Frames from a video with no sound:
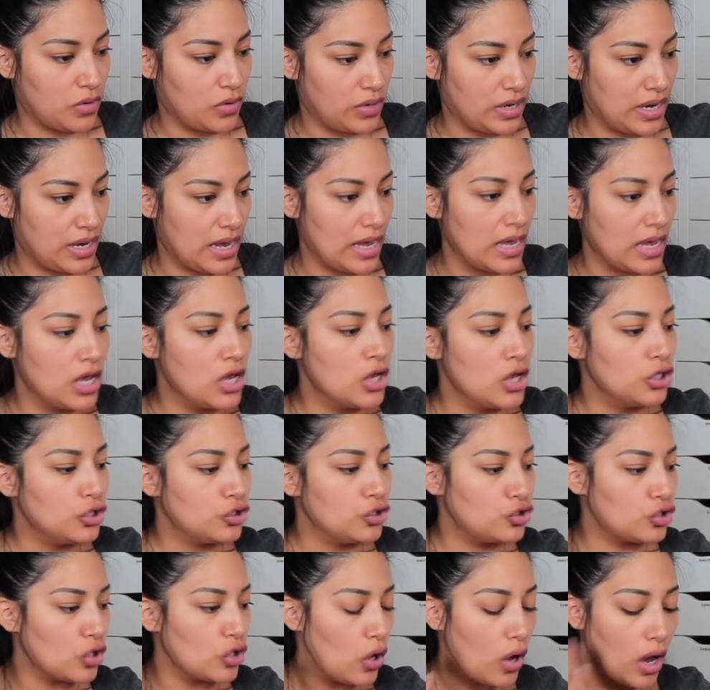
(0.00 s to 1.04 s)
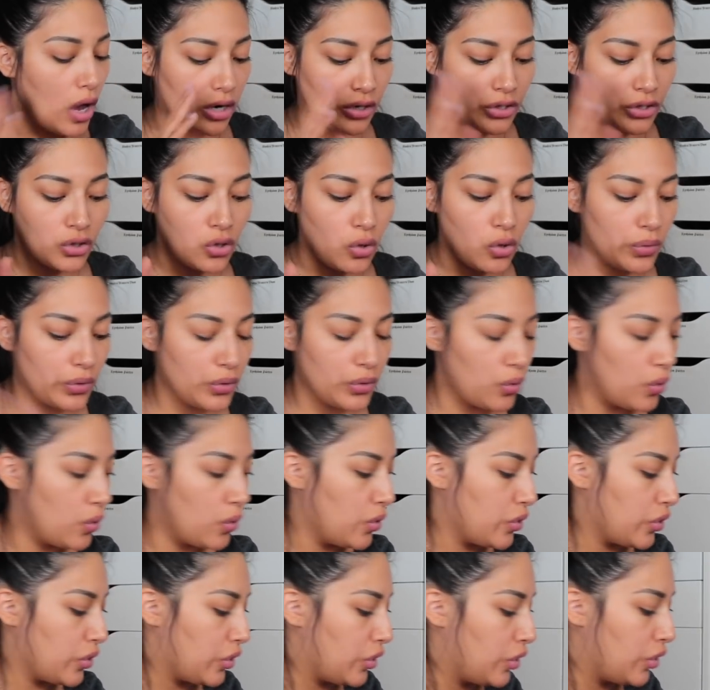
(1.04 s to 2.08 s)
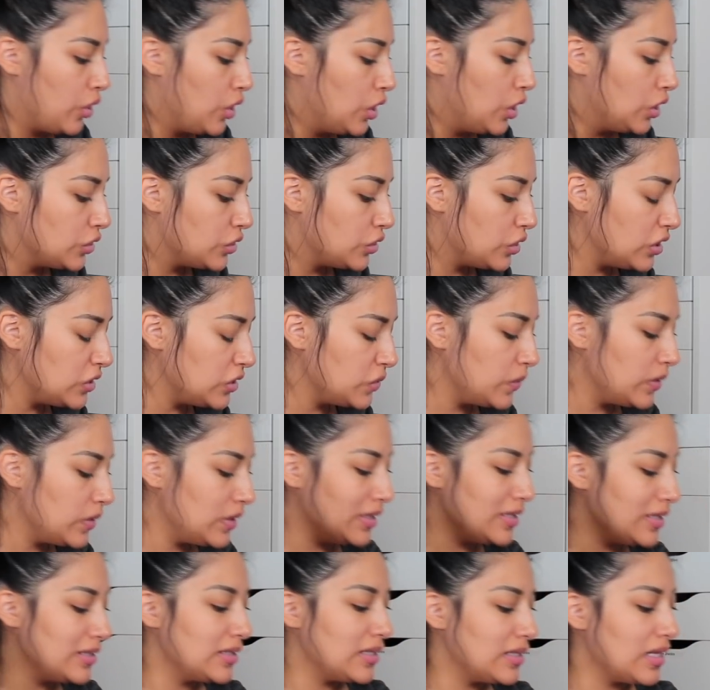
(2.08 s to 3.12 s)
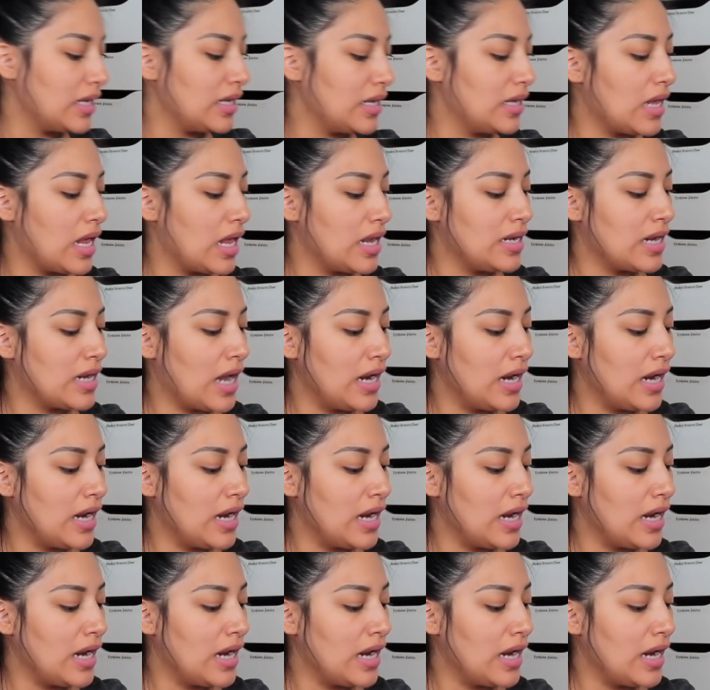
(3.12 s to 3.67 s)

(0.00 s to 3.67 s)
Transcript: Okay, so I'm gonna go in order. So this one is the 9